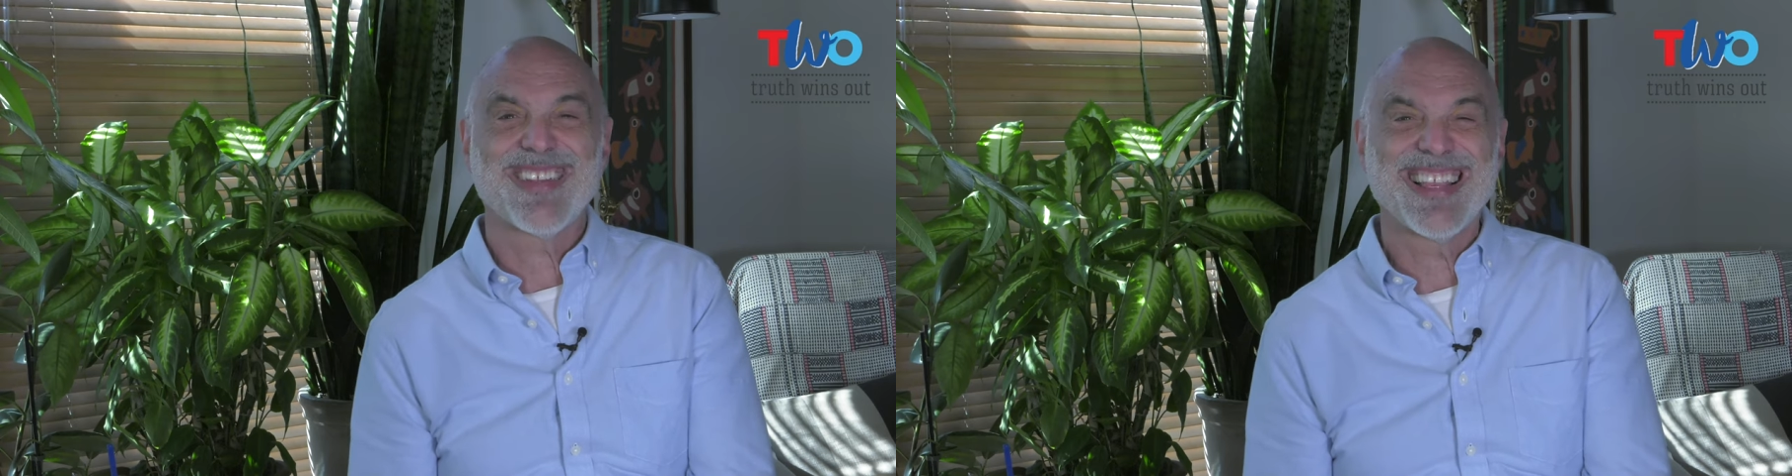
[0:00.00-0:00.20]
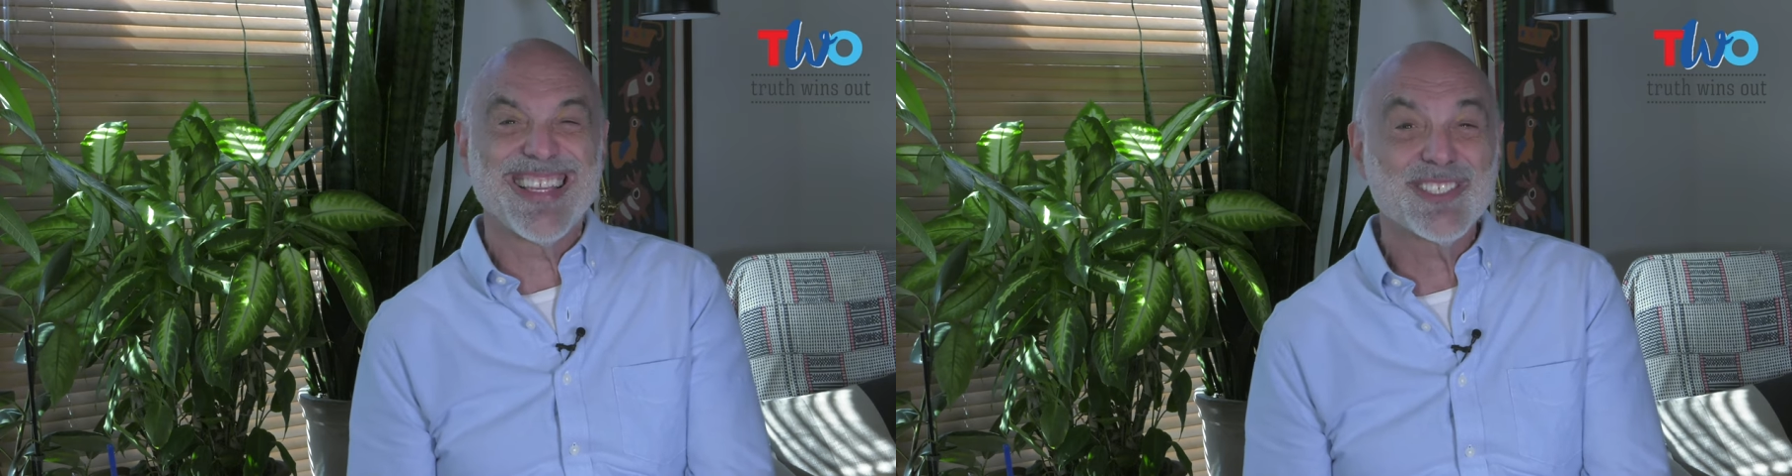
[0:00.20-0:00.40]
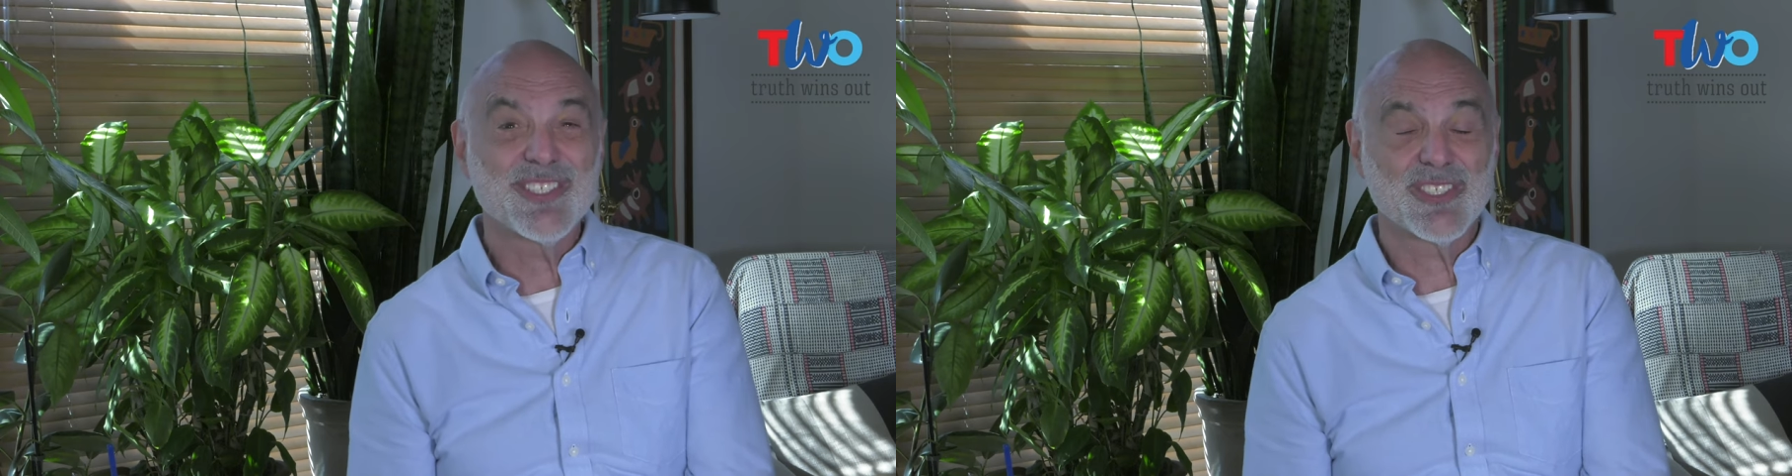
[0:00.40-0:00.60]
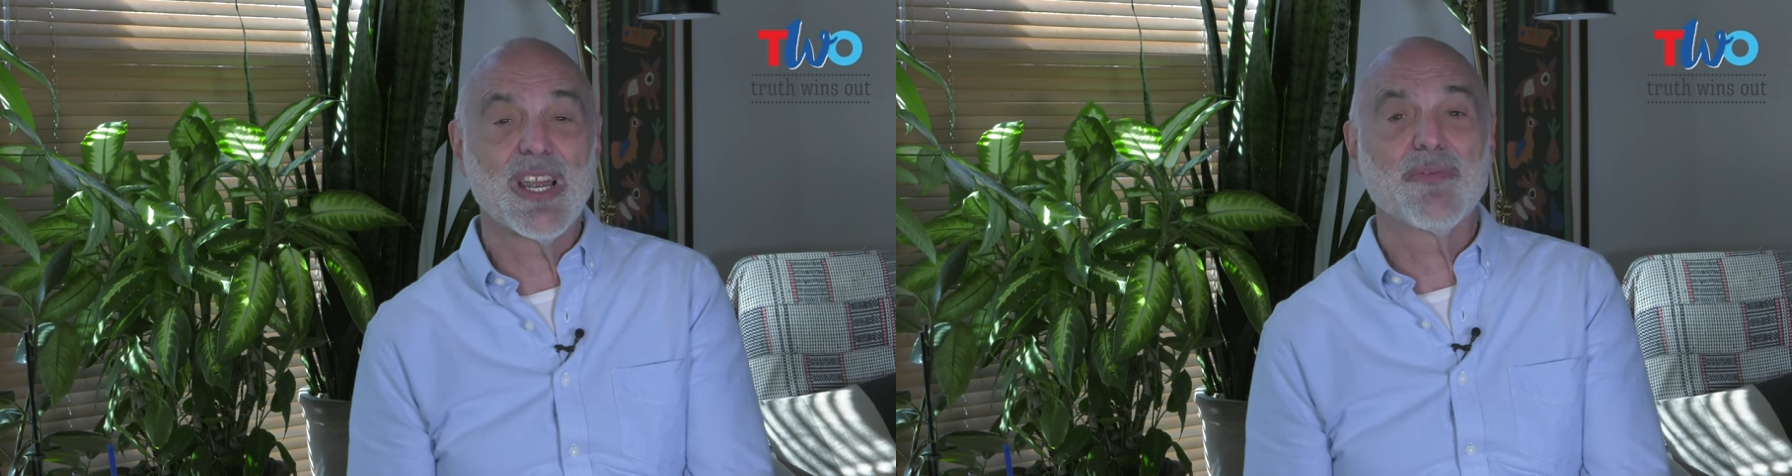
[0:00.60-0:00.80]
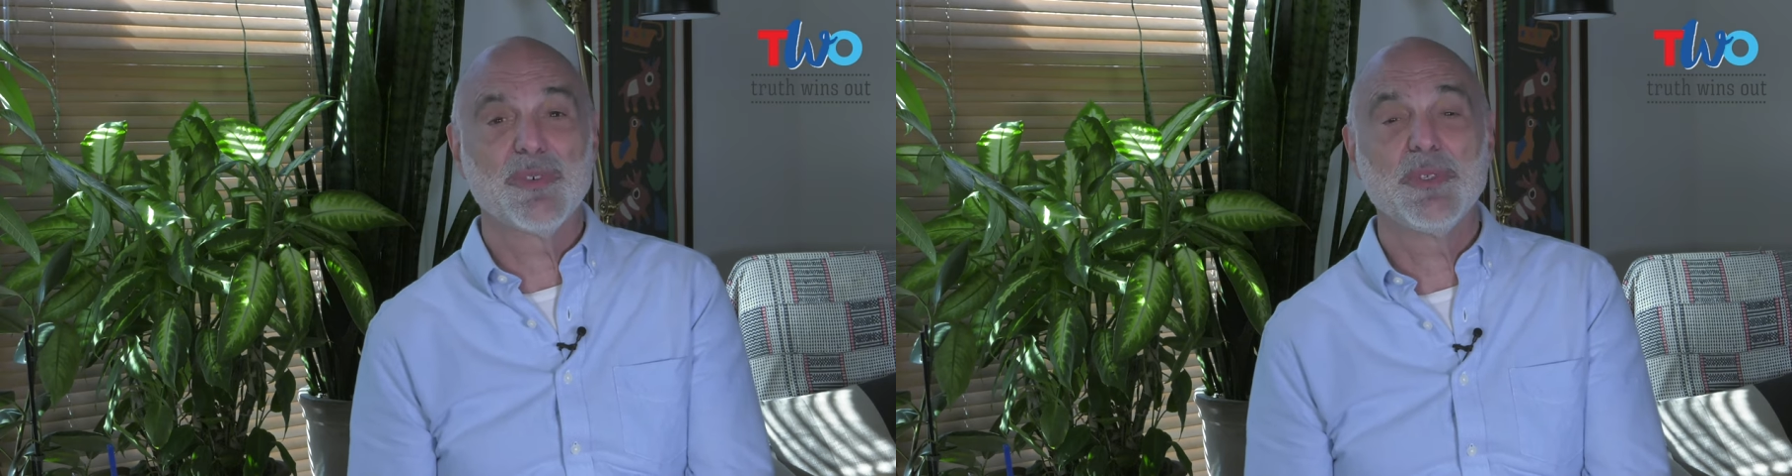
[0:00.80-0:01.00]
I guess it's
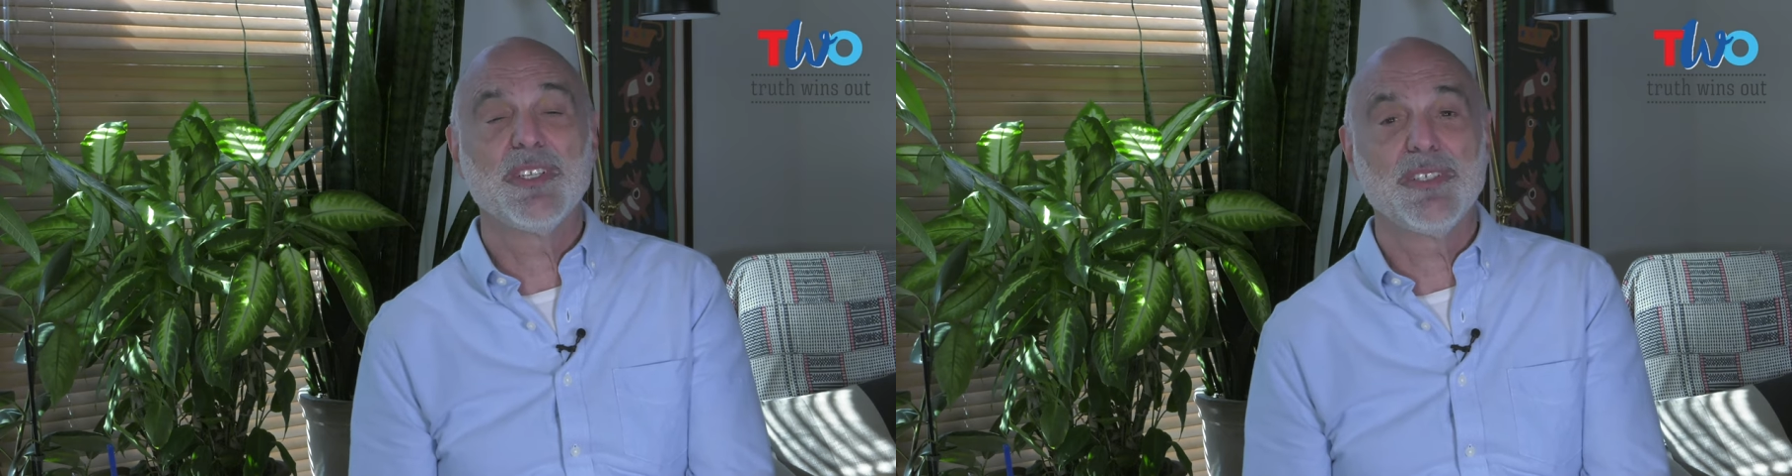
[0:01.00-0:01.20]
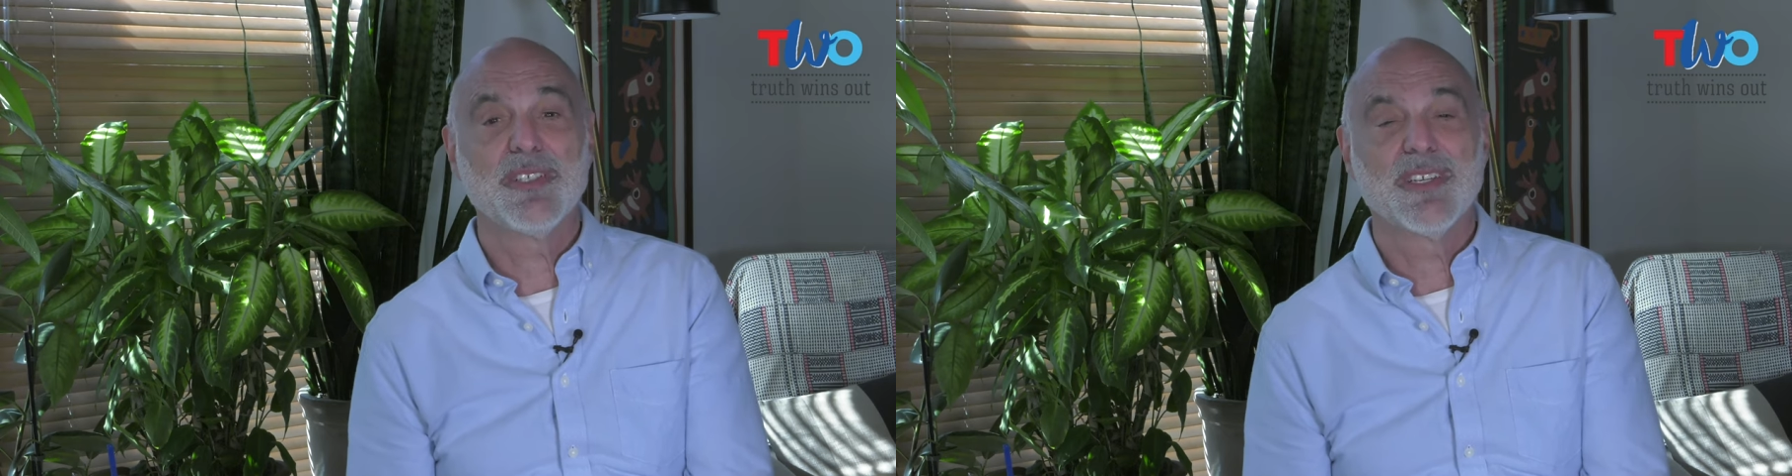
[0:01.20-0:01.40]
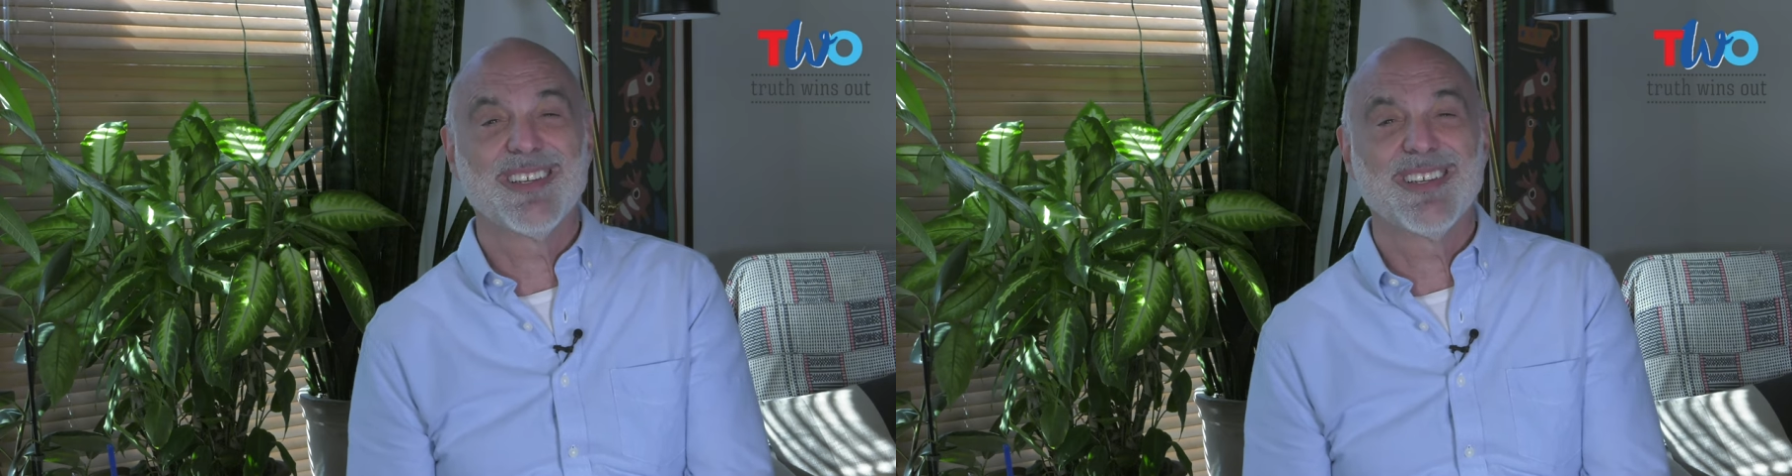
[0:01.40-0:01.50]
time for me